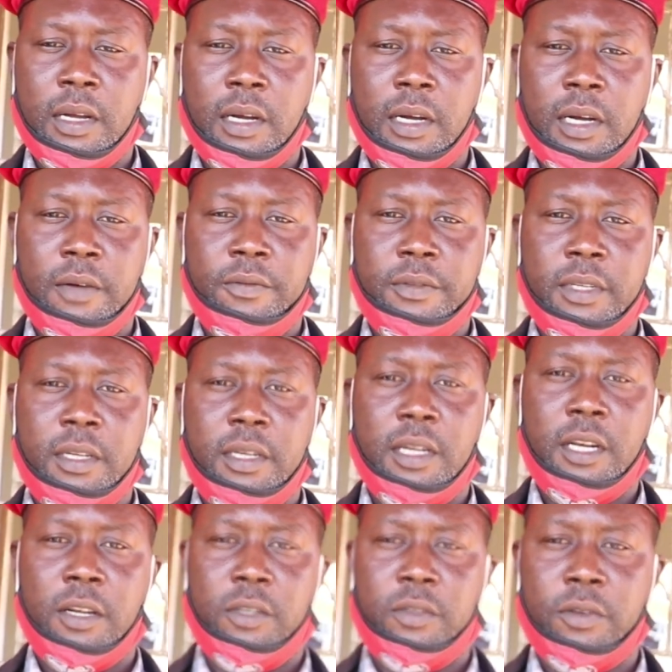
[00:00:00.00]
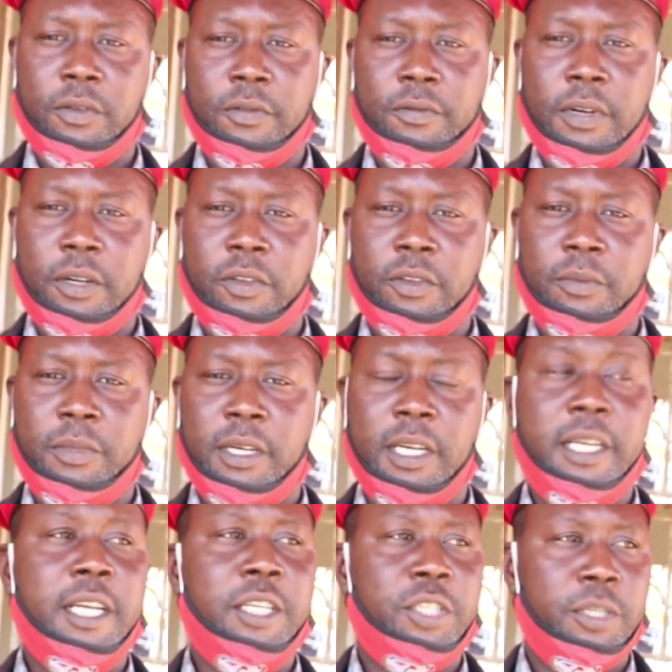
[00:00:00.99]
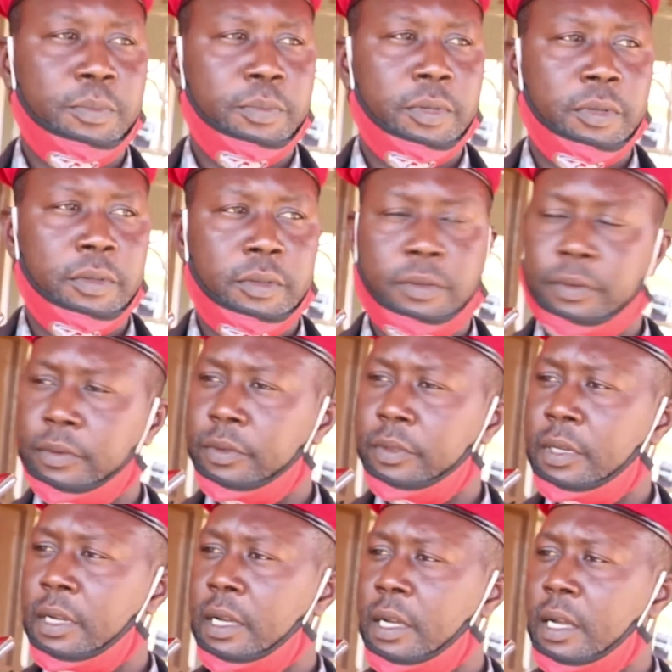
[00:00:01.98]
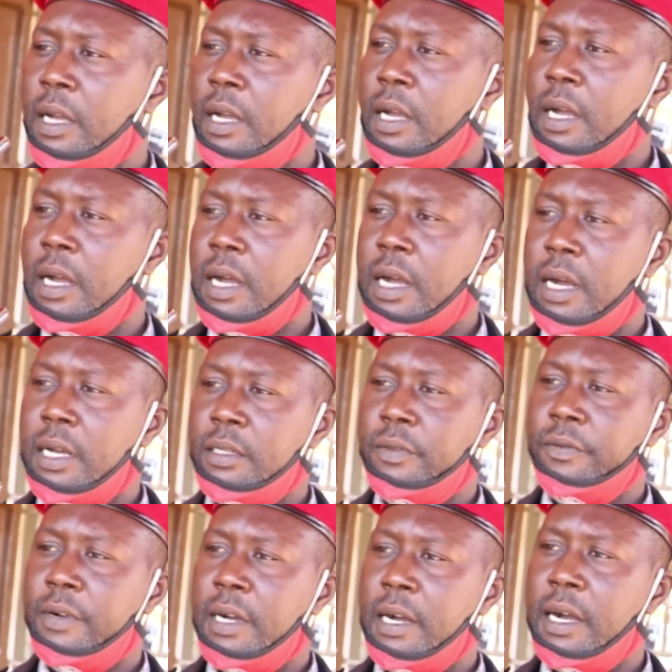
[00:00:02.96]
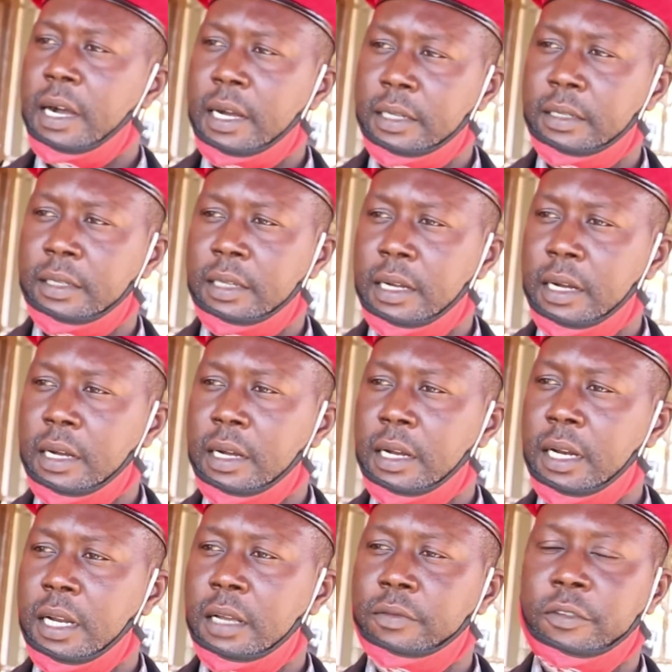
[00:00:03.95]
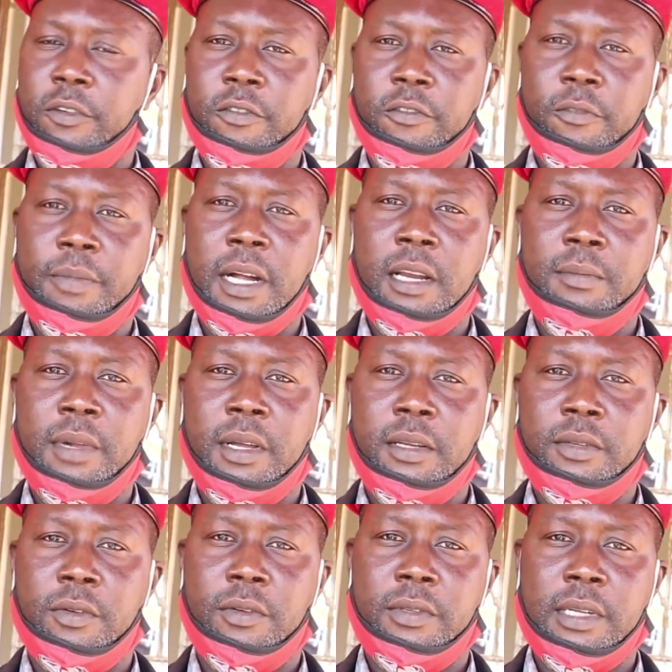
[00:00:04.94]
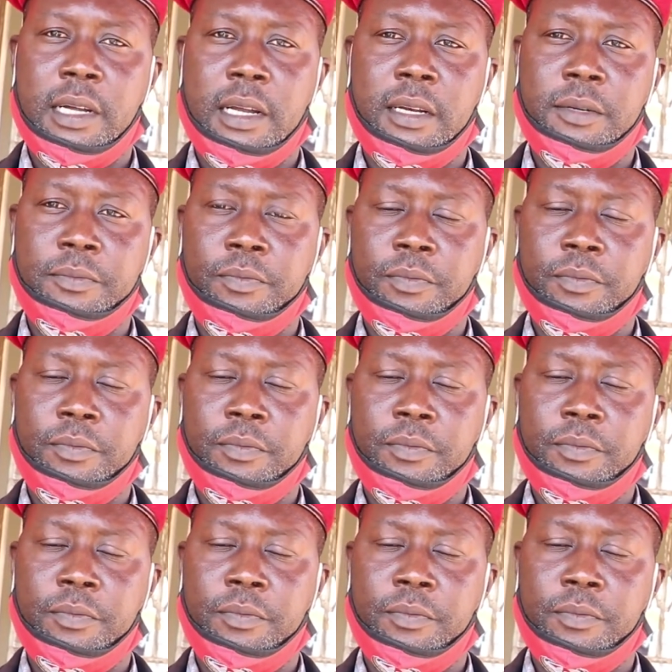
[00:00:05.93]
I've seen a lot of vacuum in leadership as far as the level of parliament is concerned.